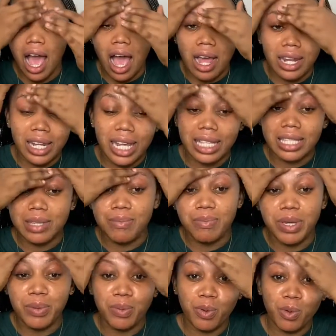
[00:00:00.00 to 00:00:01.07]
letting
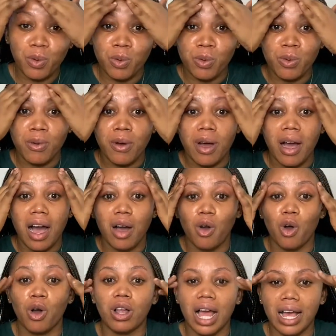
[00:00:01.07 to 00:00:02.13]
people
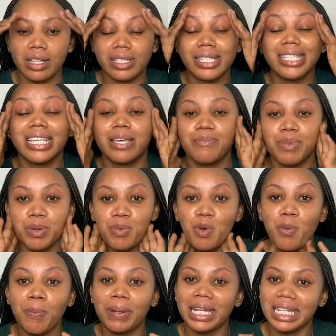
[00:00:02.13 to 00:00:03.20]
or seeing people
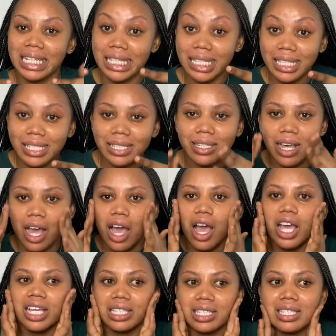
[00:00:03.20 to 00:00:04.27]
pleased,
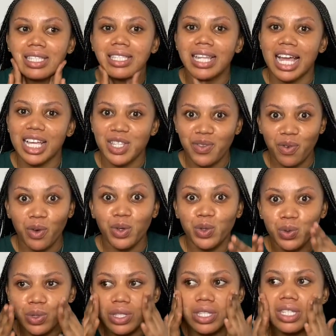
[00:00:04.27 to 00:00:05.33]
it is nice for you
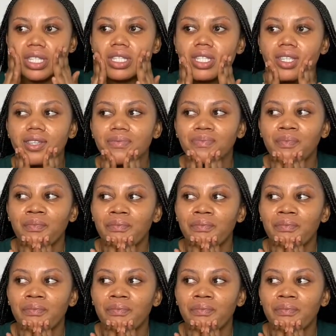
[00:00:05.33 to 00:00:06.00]
to see.